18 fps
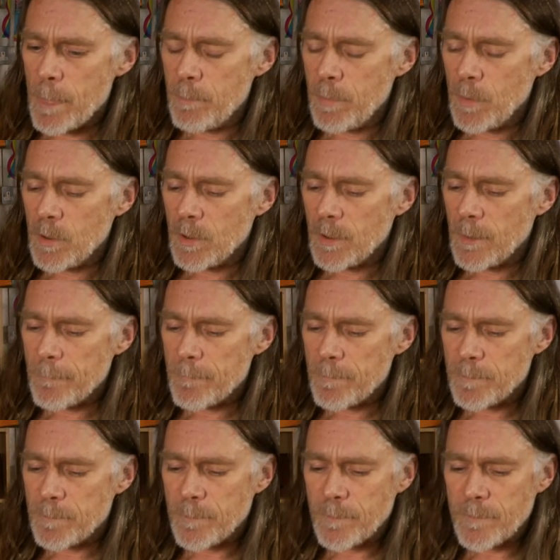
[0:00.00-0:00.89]
but
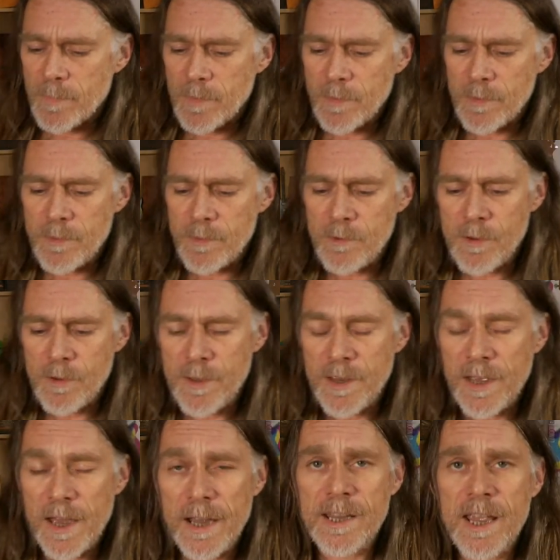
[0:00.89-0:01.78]
there are
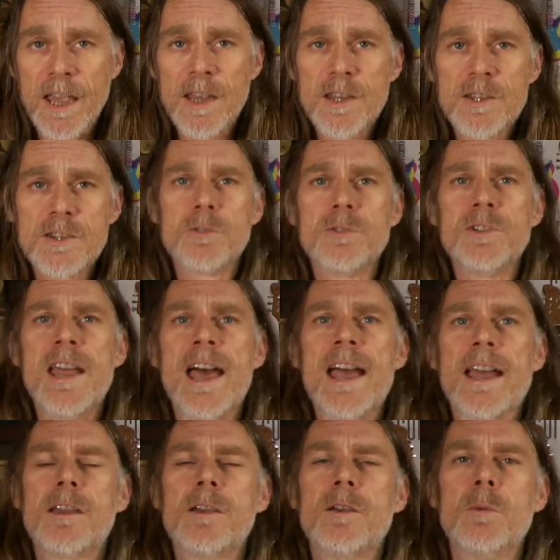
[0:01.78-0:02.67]
the occasional
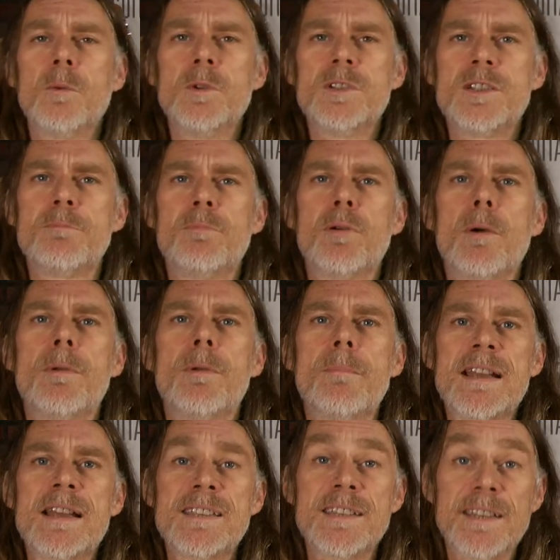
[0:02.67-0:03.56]
neck which is
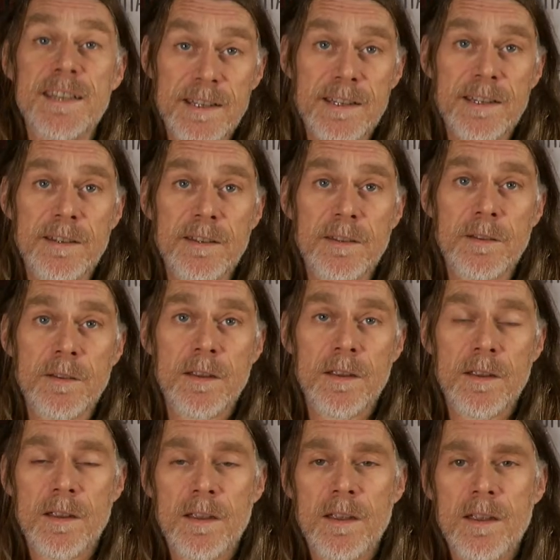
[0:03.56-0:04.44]
problematic.
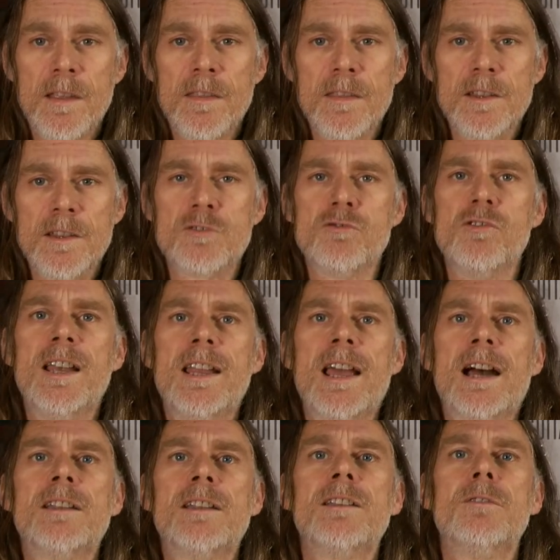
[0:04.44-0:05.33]
It's really
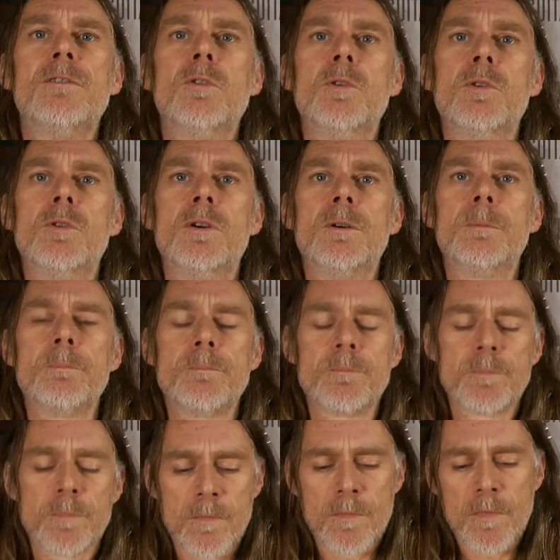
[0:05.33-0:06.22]
handy for.
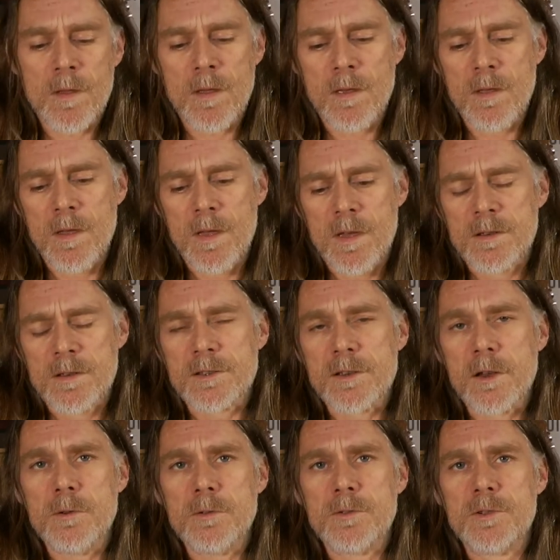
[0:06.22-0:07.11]

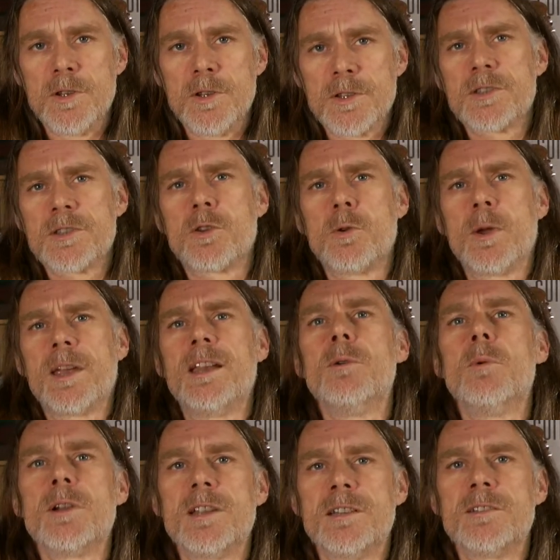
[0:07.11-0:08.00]
So just
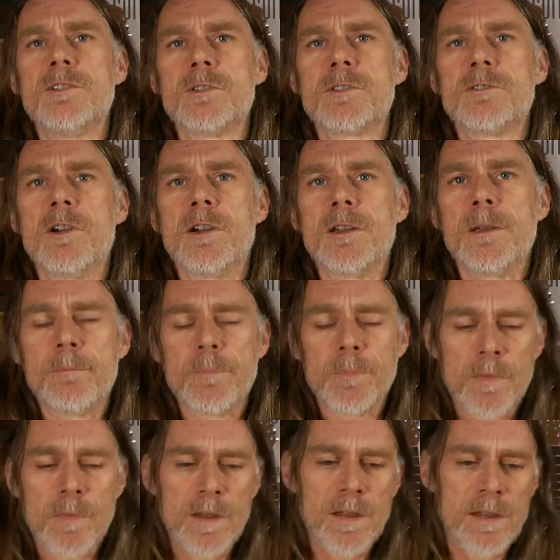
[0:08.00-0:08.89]
quickly what it does, right,
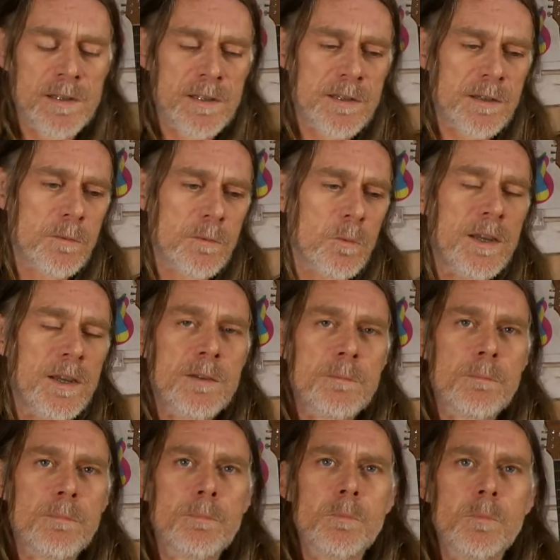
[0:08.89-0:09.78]
is we
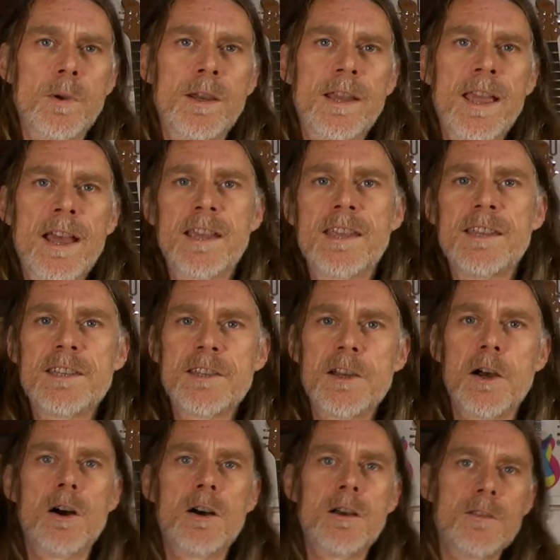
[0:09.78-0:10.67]
get a
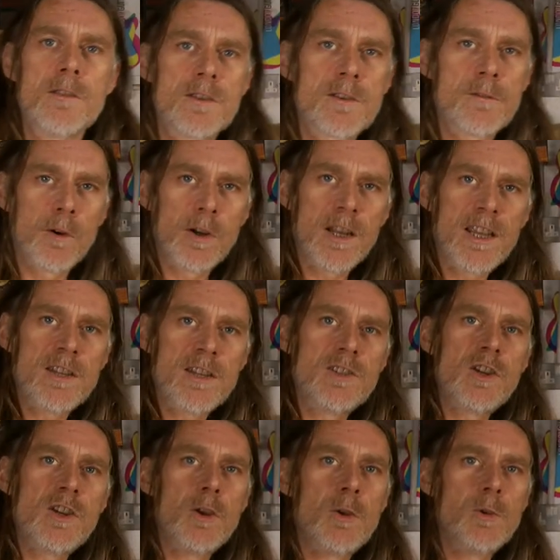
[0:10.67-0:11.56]
guitar that's fully in
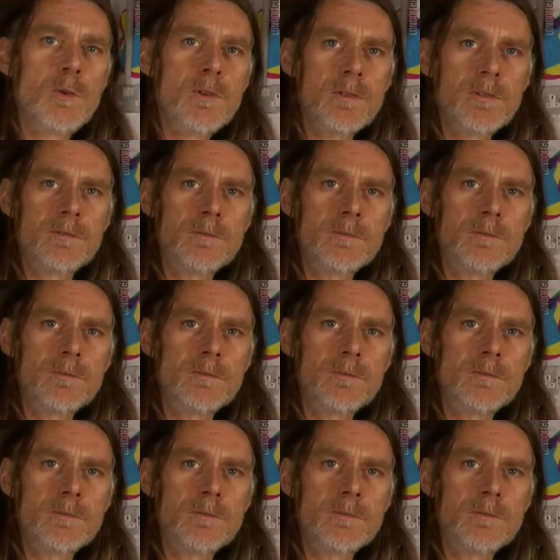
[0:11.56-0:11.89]
tune.